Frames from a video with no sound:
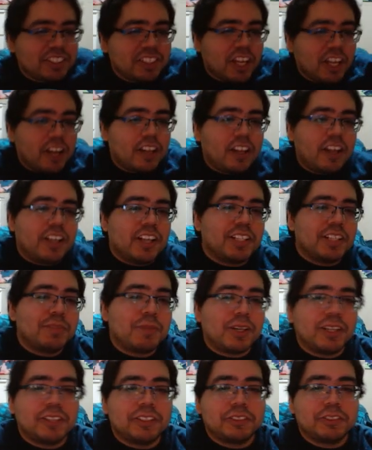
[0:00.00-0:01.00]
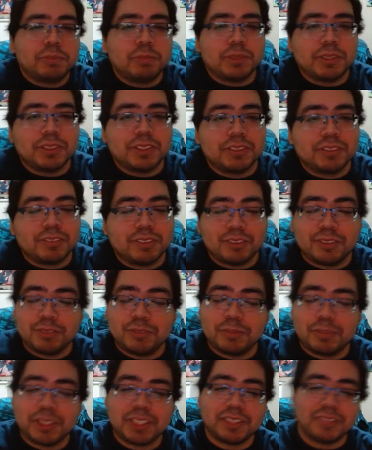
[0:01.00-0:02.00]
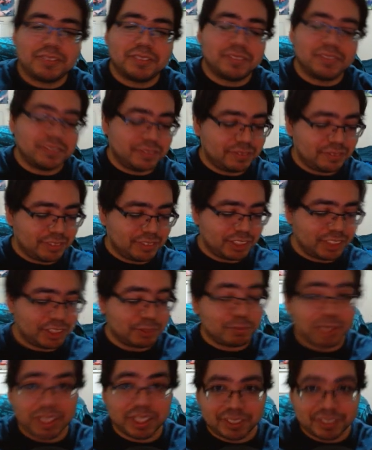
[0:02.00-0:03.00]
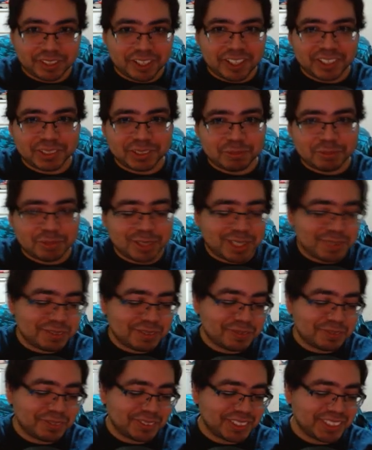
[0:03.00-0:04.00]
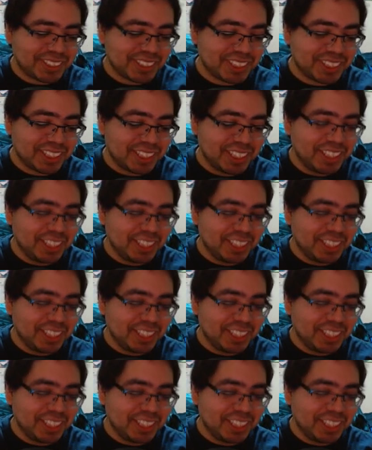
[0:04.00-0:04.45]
not a lot in March, but oh man, this might cause a problem, we'll see.